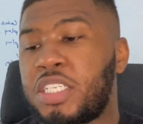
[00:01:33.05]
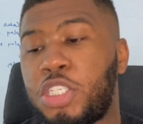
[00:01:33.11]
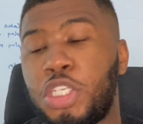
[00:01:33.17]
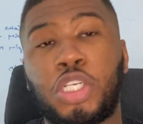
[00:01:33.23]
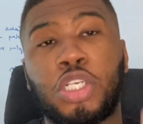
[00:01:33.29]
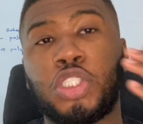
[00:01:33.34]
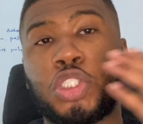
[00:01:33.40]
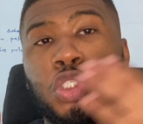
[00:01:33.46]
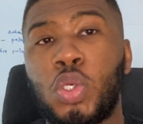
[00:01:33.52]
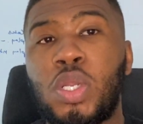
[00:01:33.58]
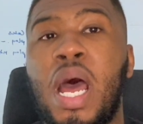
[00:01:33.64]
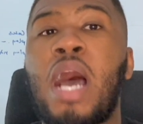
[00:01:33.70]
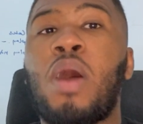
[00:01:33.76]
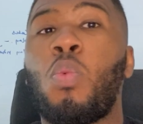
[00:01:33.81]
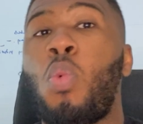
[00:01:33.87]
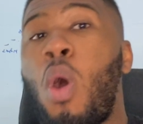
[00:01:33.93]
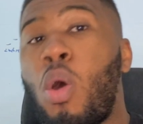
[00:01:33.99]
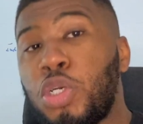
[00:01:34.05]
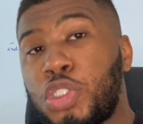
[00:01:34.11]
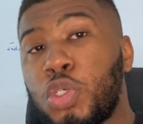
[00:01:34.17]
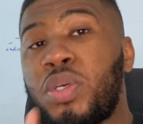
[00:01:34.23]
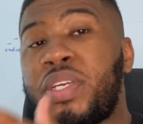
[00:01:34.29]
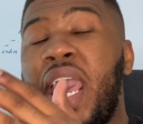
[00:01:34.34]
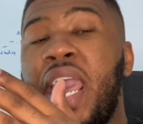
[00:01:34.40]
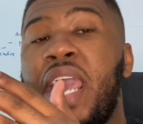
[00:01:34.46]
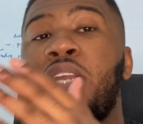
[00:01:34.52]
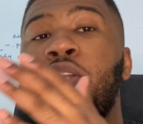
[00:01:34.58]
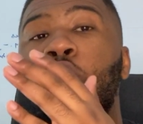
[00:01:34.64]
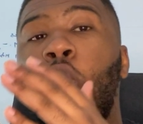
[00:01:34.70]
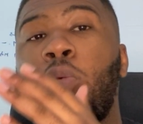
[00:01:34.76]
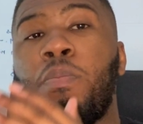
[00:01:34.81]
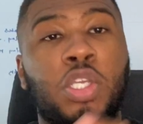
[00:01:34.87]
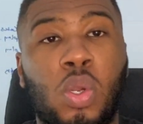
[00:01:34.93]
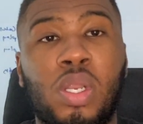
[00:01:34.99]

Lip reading: so you can do that whilst you're getting your